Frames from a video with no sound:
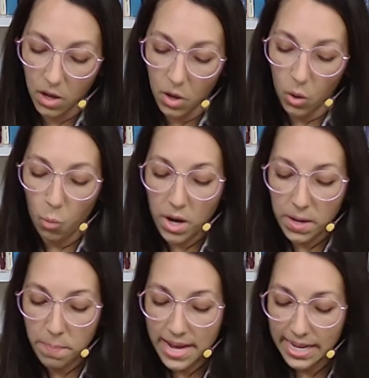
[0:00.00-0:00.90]
What a
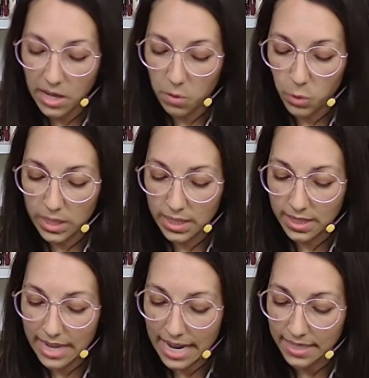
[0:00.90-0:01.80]
pity it wouldn't
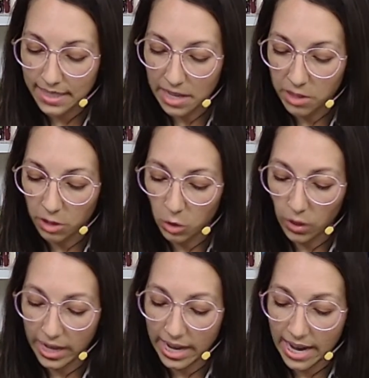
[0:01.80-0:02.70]
stay, sighed the lory,